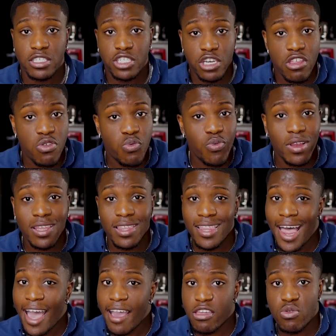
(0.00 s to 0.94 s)
Just
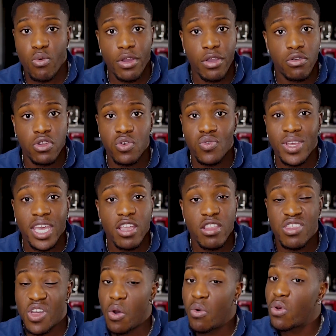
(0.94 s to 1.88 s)
relax while you're doing
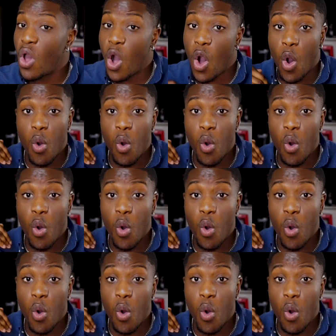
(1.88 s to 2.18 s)
it. Don't